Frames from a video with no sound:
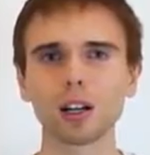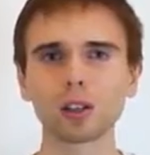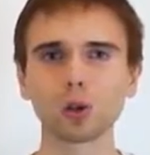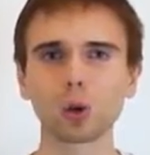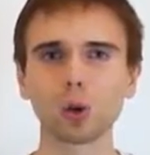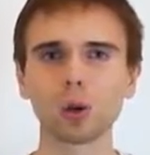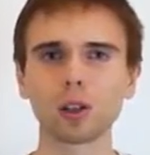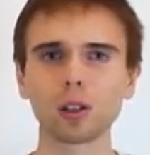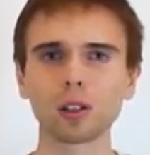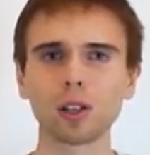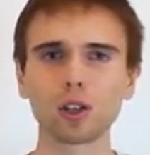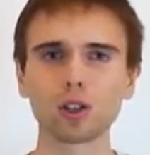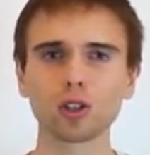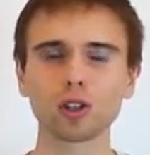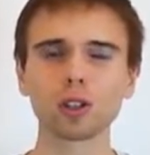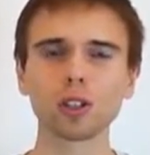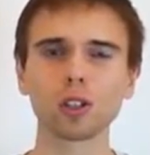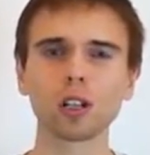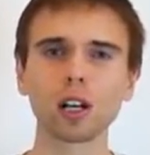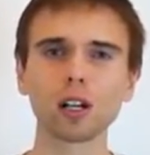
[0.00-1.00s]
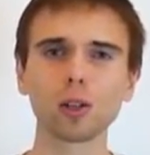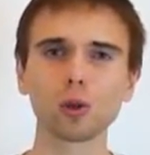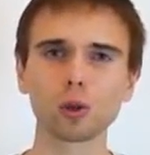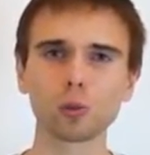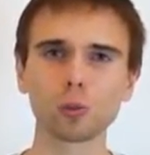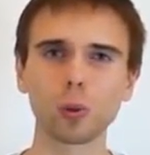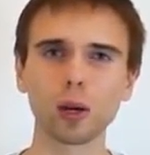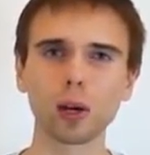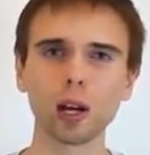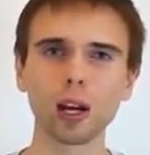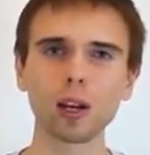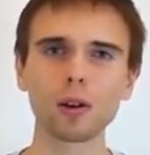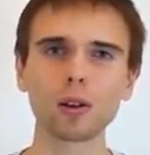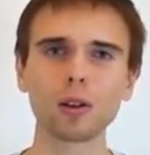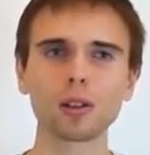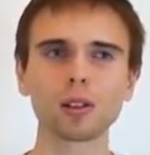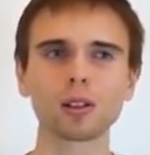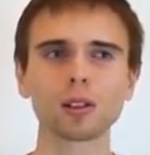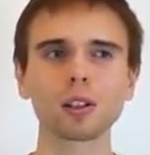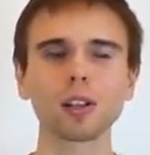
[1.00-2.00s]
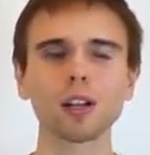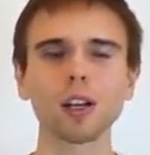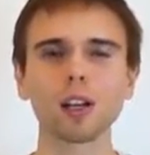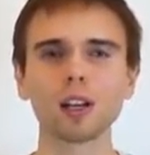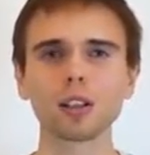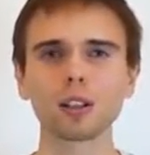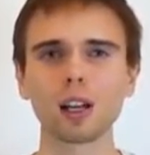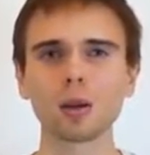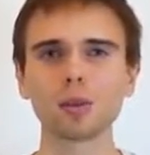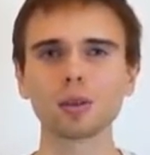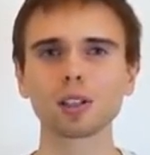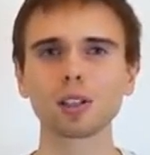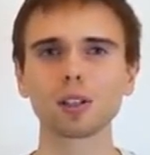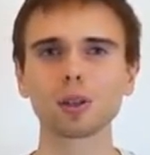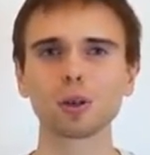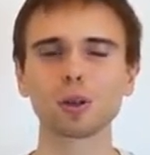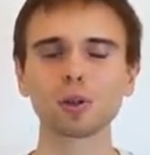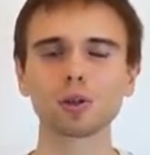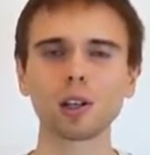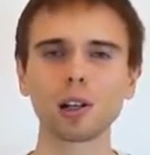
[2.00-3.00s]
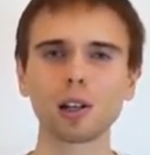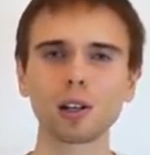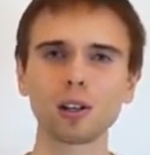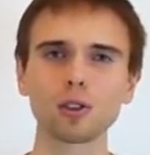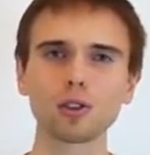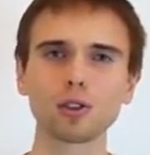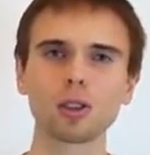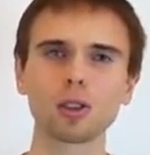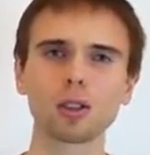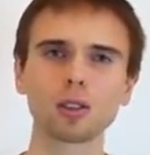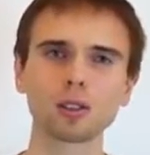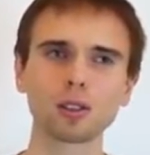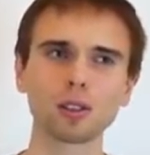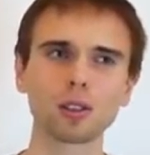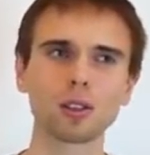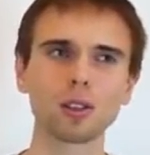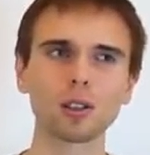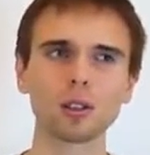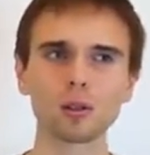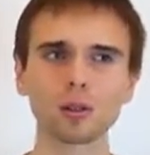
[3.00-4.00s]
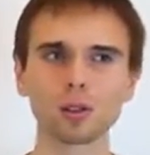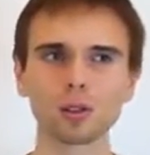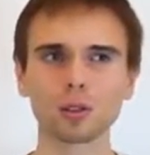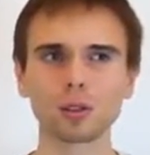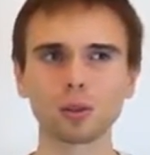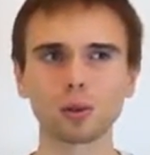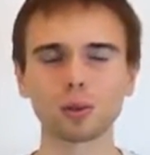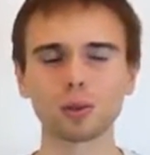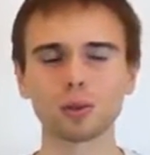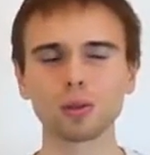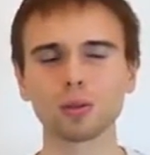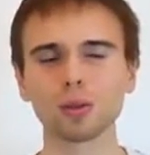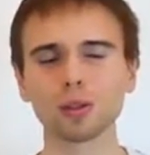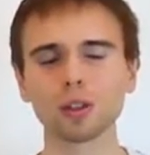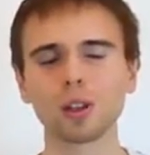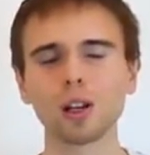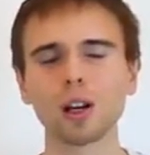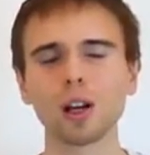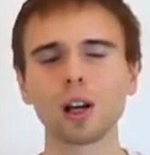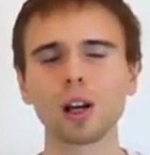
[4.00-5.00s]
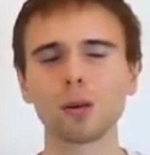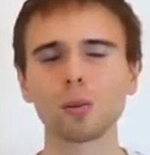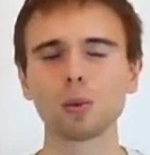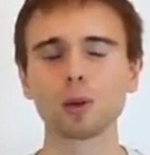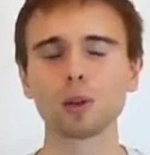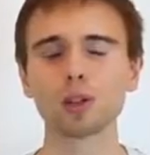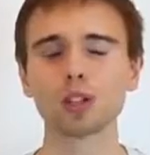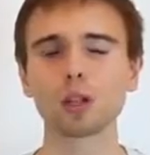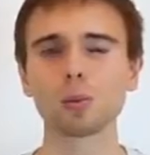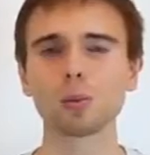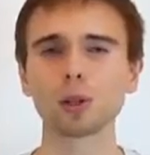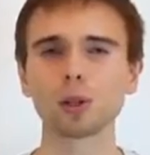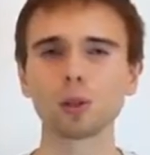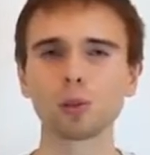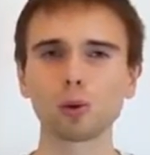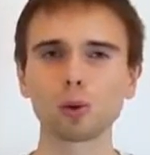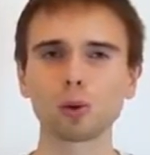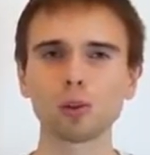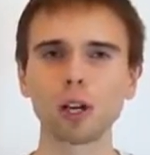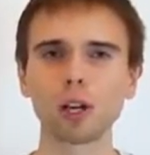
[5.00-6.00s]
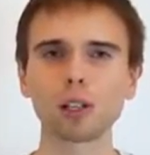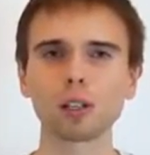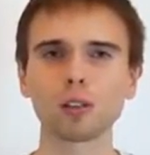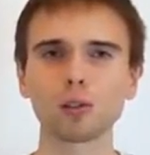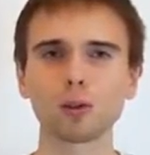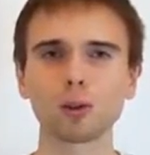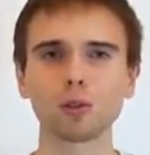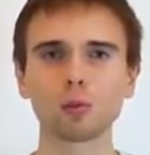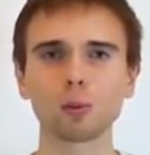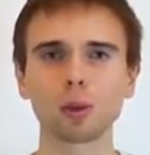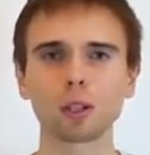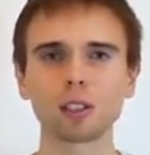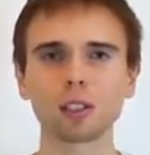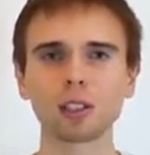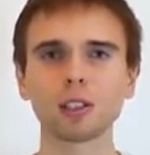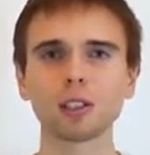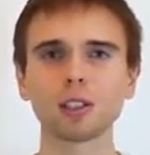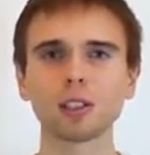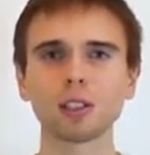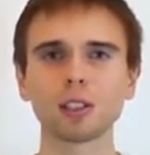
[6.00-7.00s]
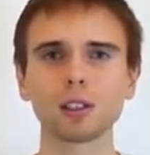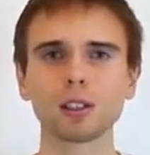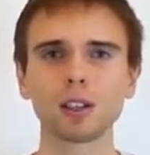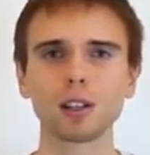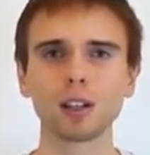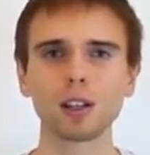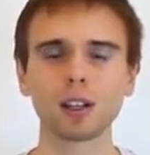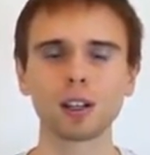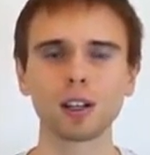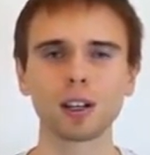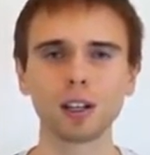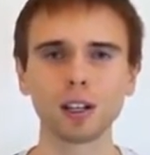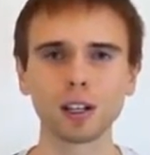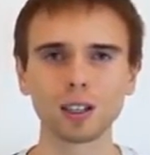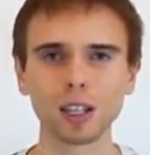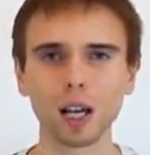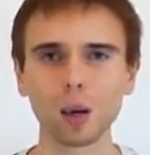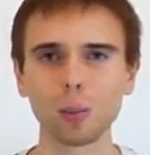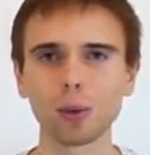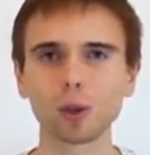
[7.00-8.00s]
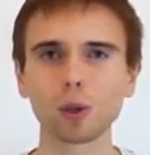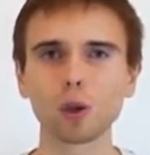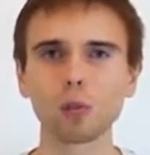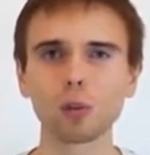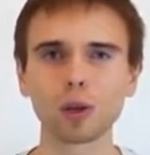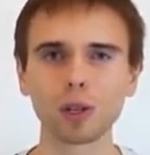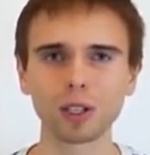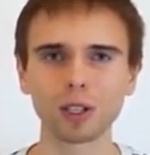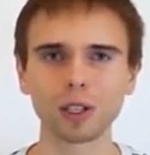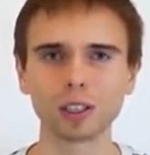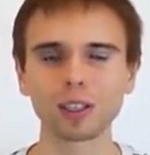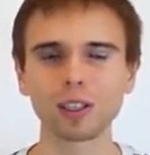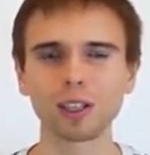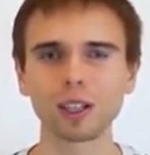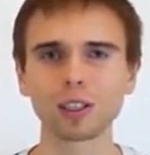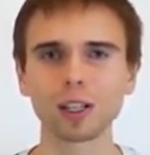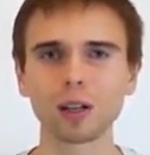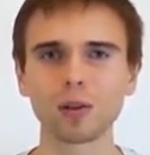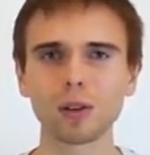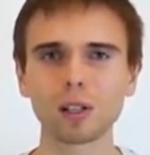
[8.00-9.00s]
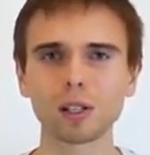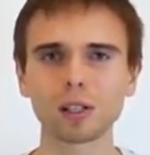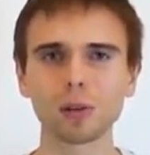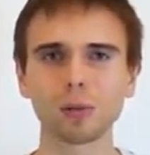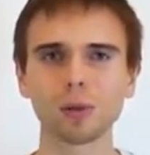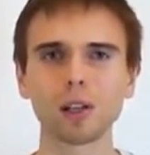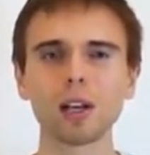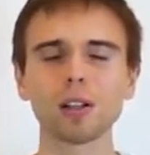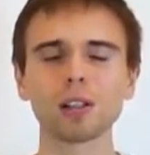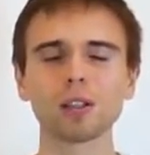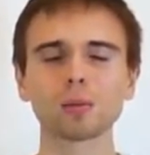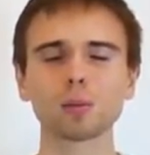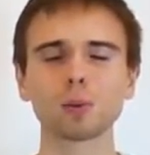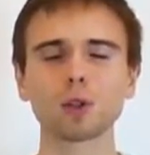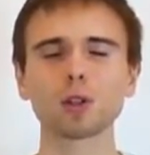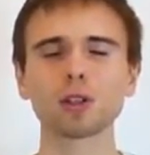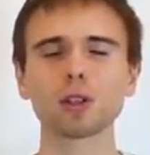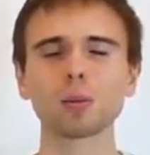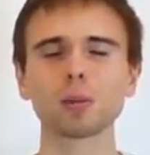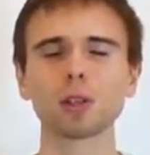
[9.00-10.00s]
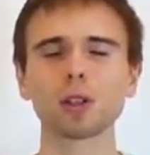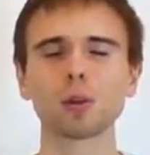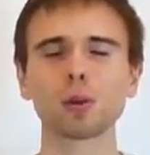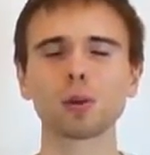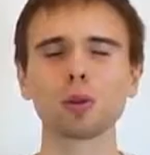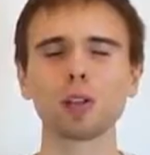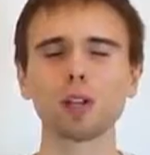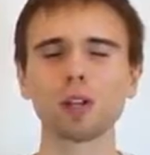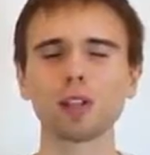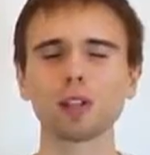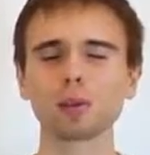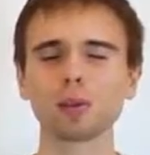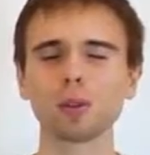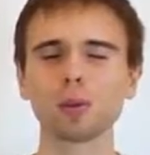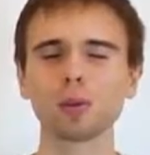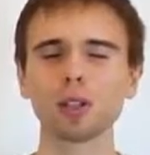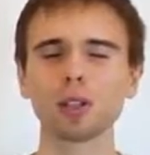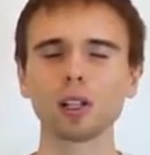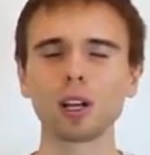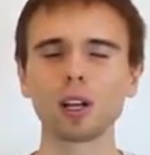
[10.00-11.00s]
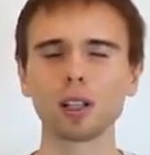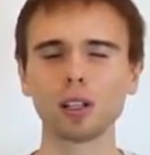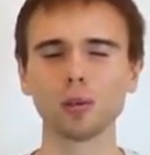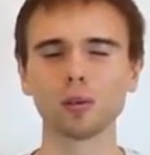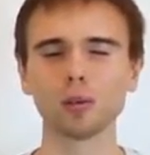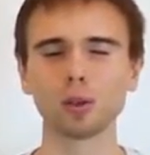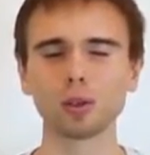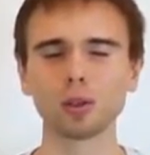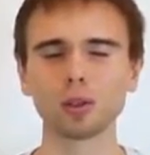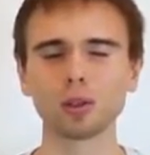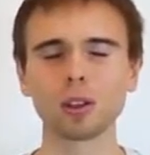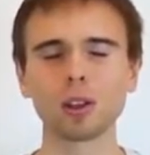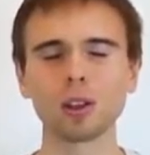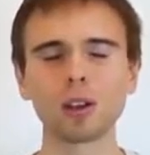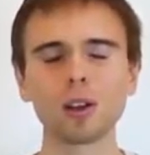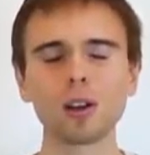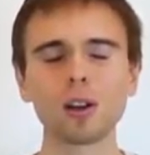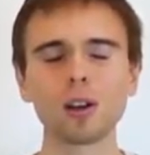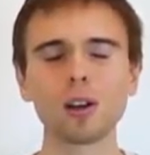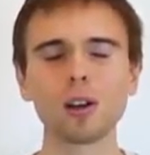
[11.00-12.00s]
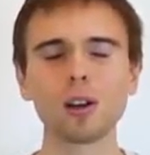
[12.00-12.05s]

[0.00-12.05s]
as soon as our breathing comes down, it becomes easier for us to concentrate. You can see it in the process of the first stage, when you relax and you can watch your breath.